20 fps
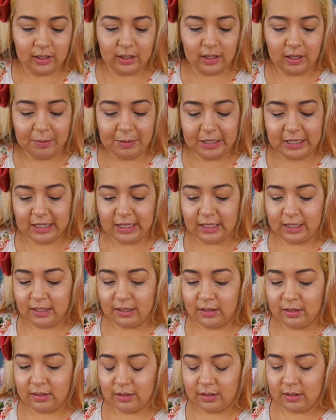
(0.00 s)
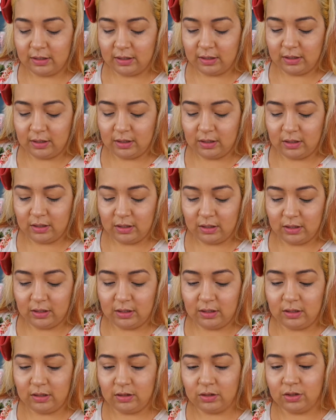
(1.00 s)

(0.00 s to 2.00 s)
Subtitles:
I'm gonna take this. This is